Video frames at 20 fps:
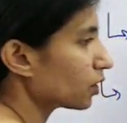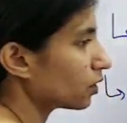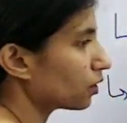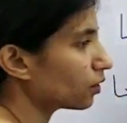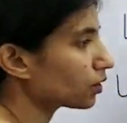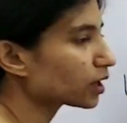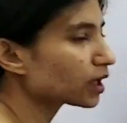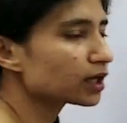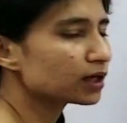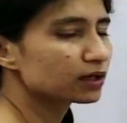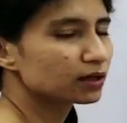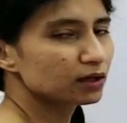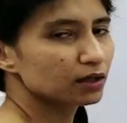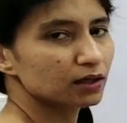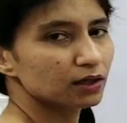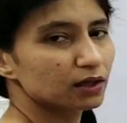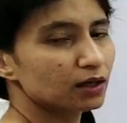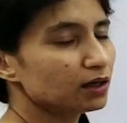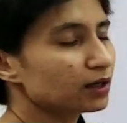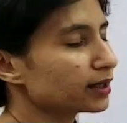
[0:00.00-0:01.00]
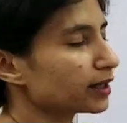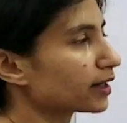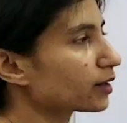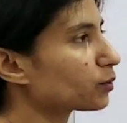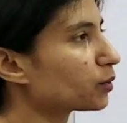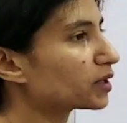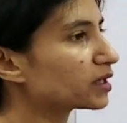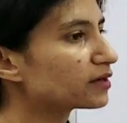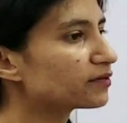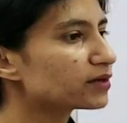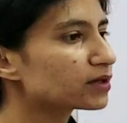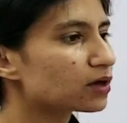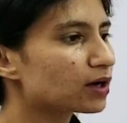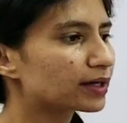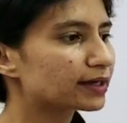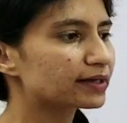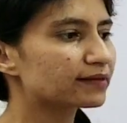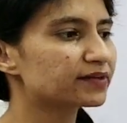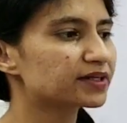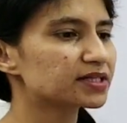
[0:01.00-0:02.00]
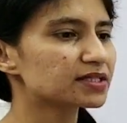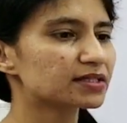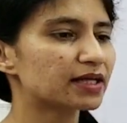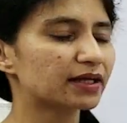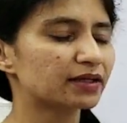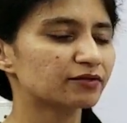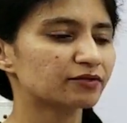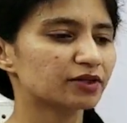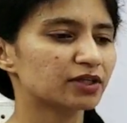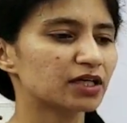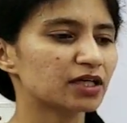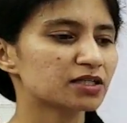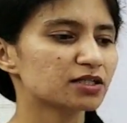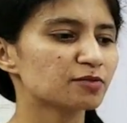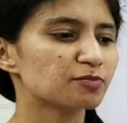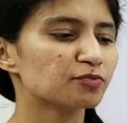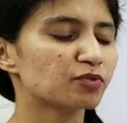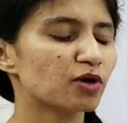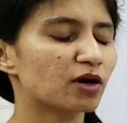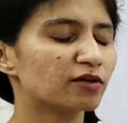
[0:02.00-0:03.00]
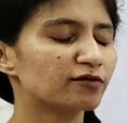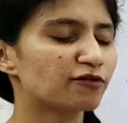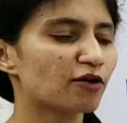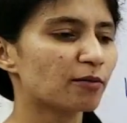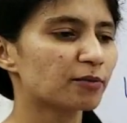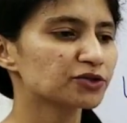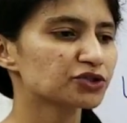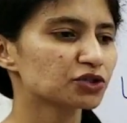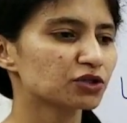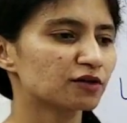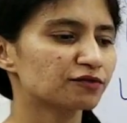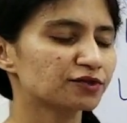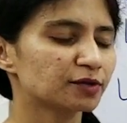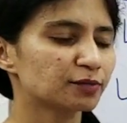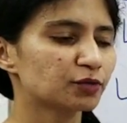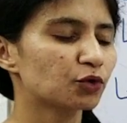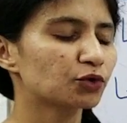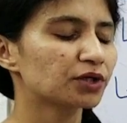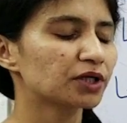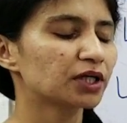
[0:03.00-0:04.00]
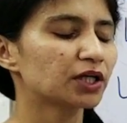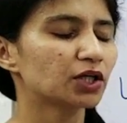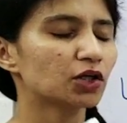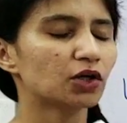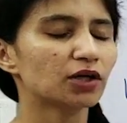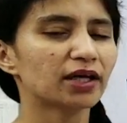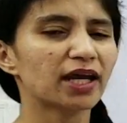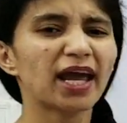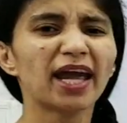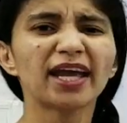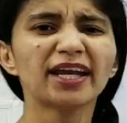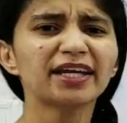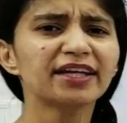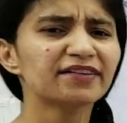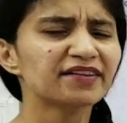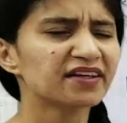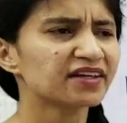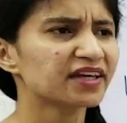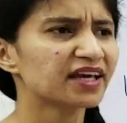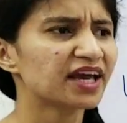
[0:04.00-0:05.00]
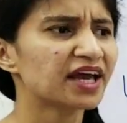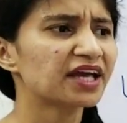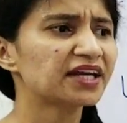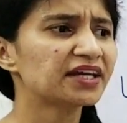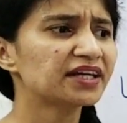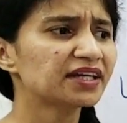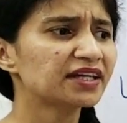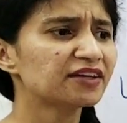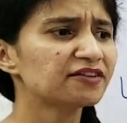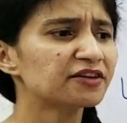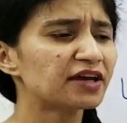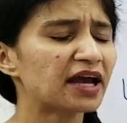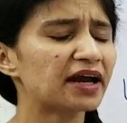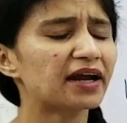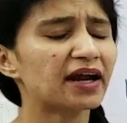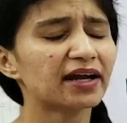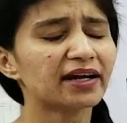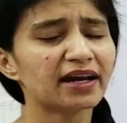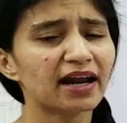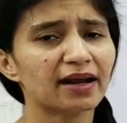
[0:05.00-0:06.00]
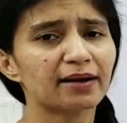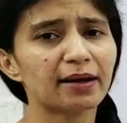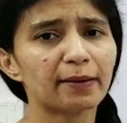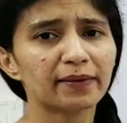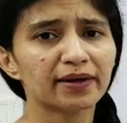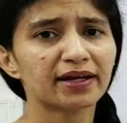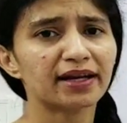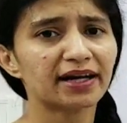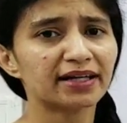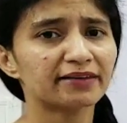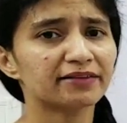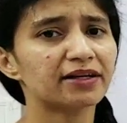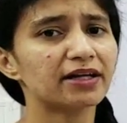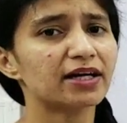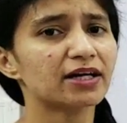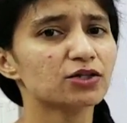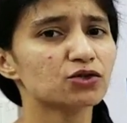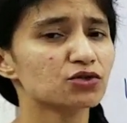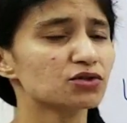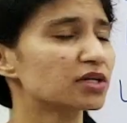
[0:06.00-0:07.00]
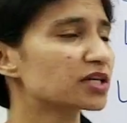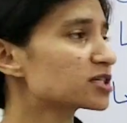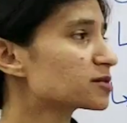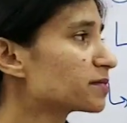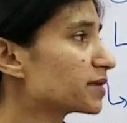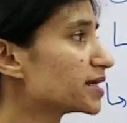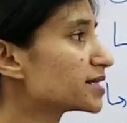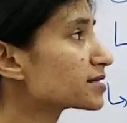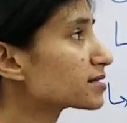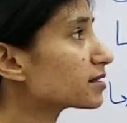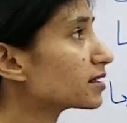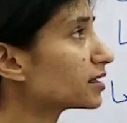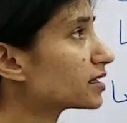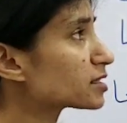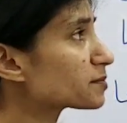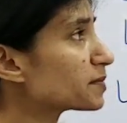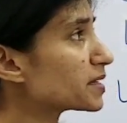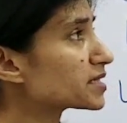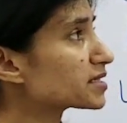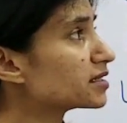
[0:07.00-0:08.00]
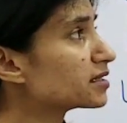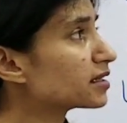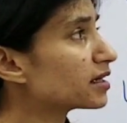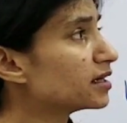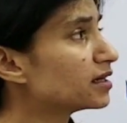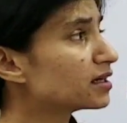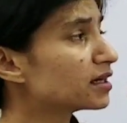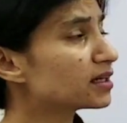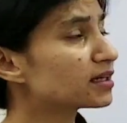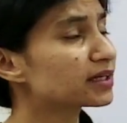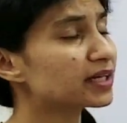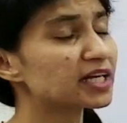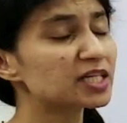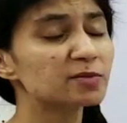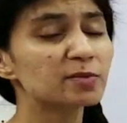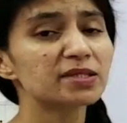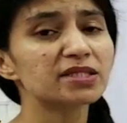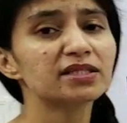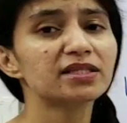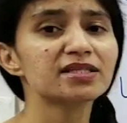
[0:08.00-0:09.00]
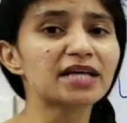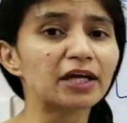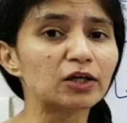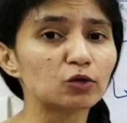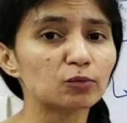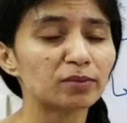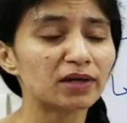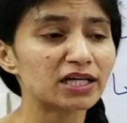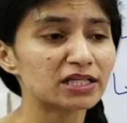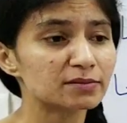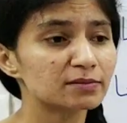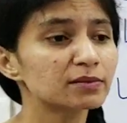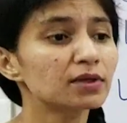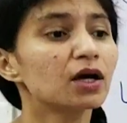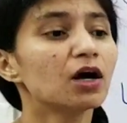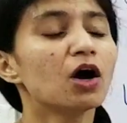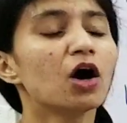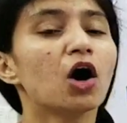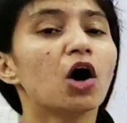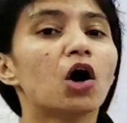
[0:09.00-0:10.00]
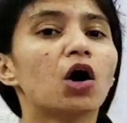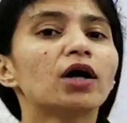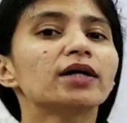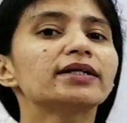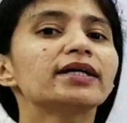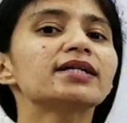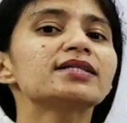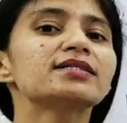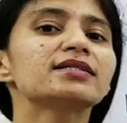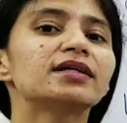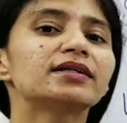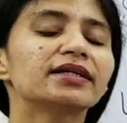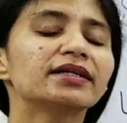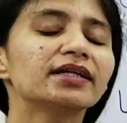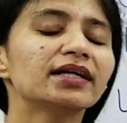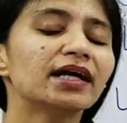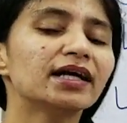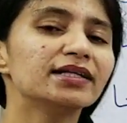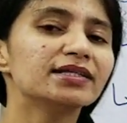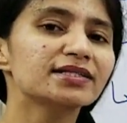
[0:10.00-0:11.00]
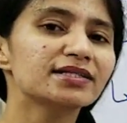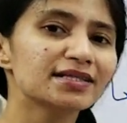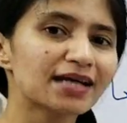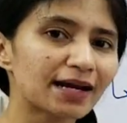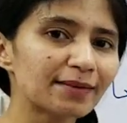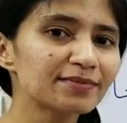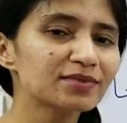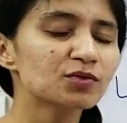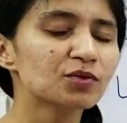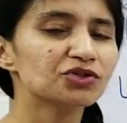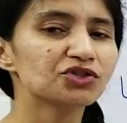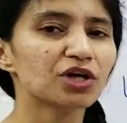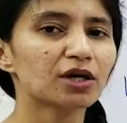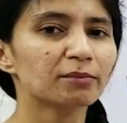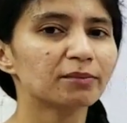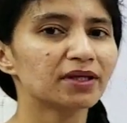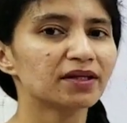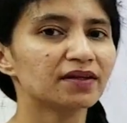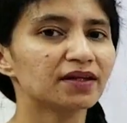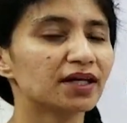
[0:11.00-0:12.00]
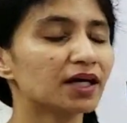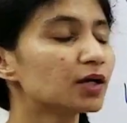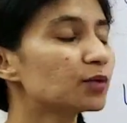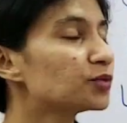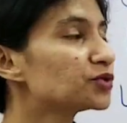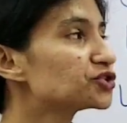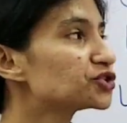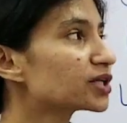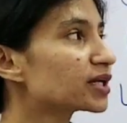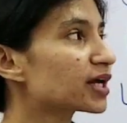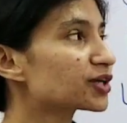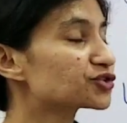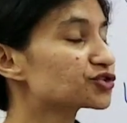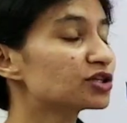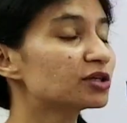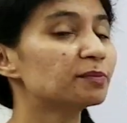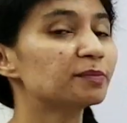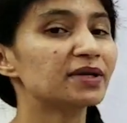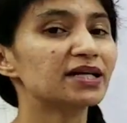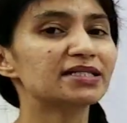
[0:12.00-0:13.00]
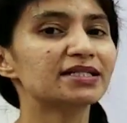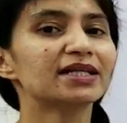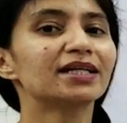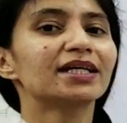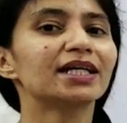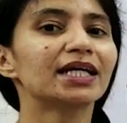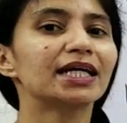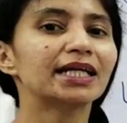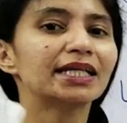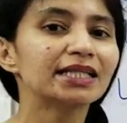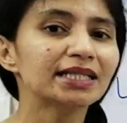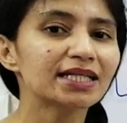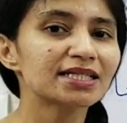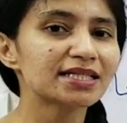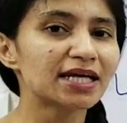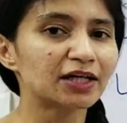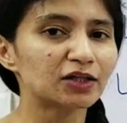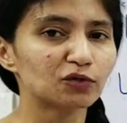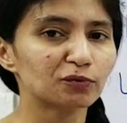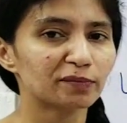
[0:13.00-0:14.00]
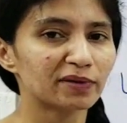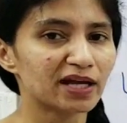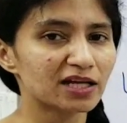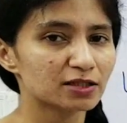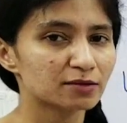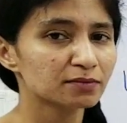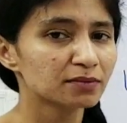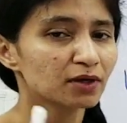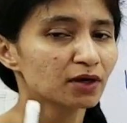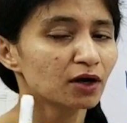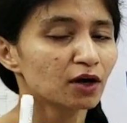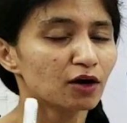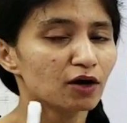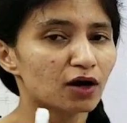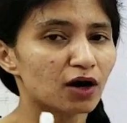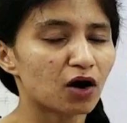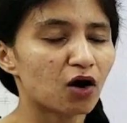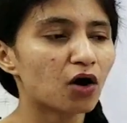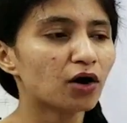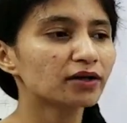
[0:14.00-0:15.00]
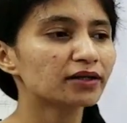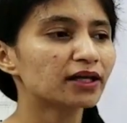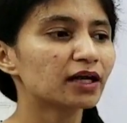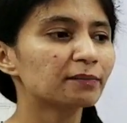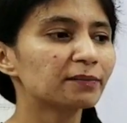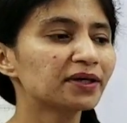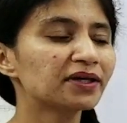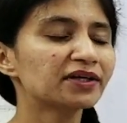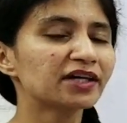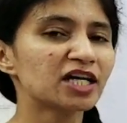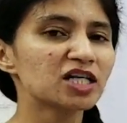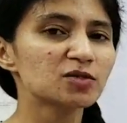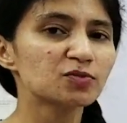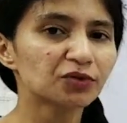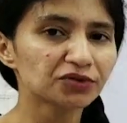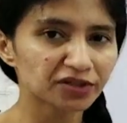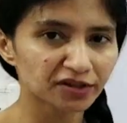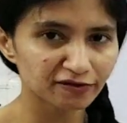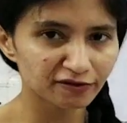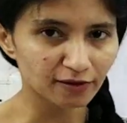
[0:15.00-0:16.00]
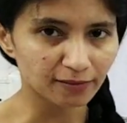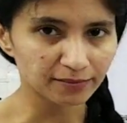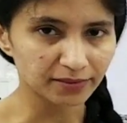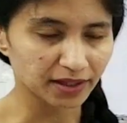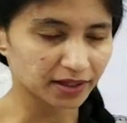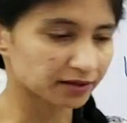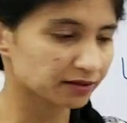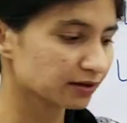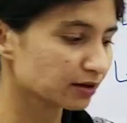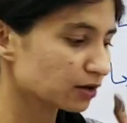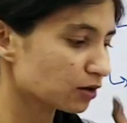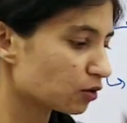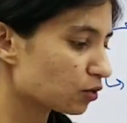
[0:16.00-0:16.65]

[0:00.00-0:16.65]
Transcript: Okay, like whatever activities, like whether it's a formation of the protein or anything, any chemical activity that takes place, it is present in, it takes place in the cytoplasm, or there are certain enzymes which are being there, which are actually present in the cytoplasm, or they are being transported from there.